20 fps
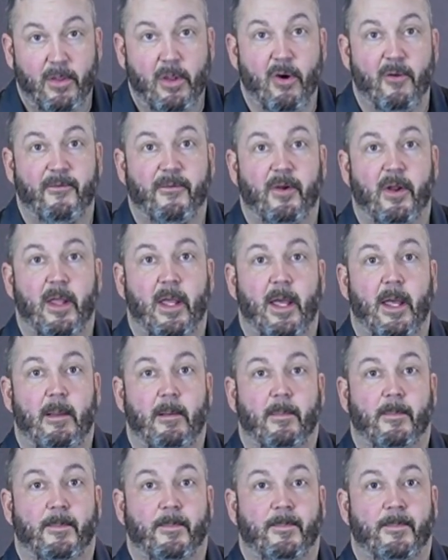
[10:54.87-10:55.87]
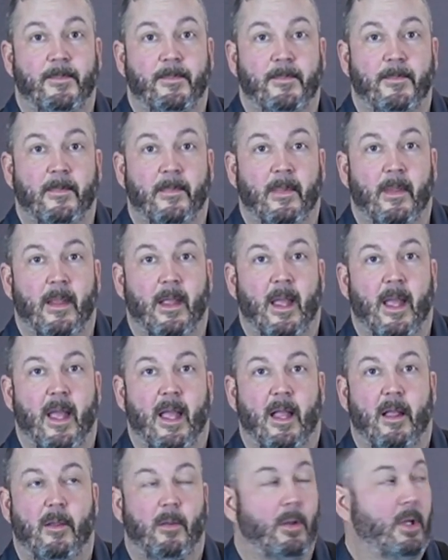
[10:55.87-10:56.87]
don't forget,
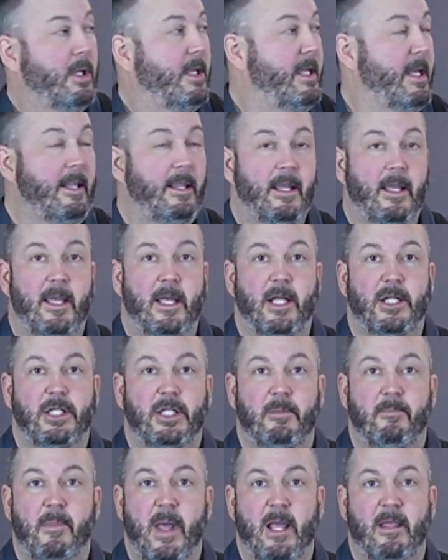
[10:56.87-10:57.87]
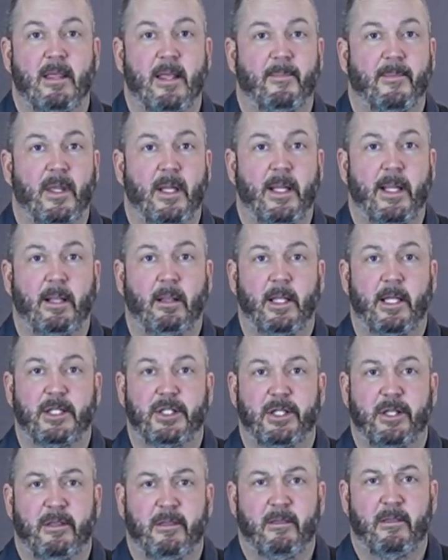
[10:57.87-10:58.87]
get in the kitchen, make something
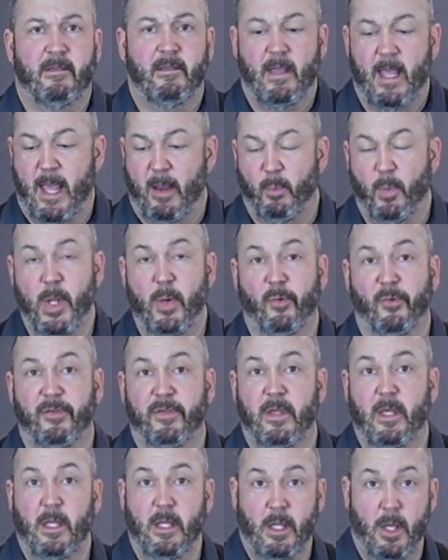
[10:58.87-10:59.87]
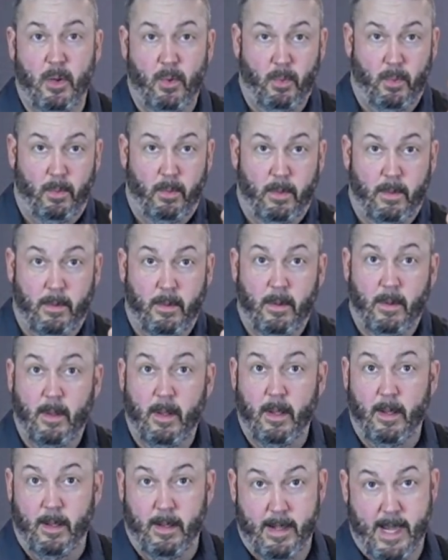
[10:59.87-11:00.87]
delicious, and we will see you
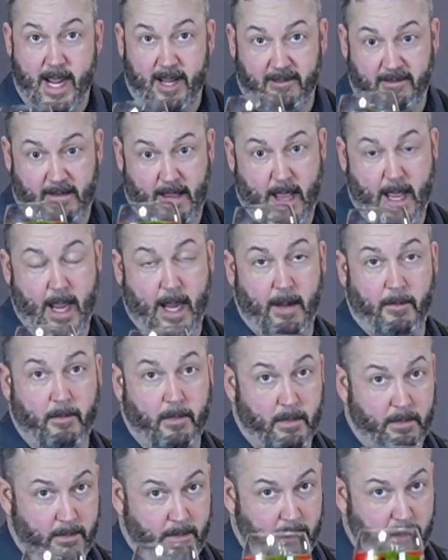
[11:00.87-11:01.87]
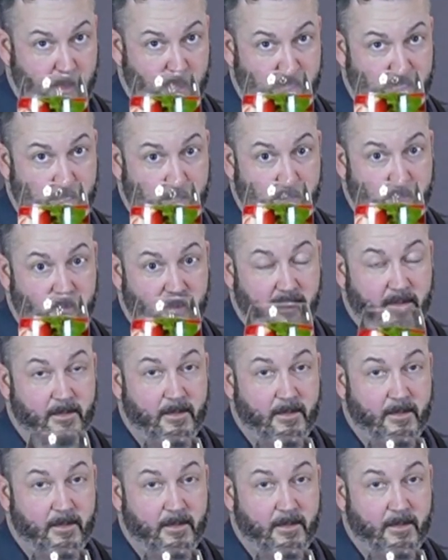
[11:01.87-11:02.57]
next time. Cheers.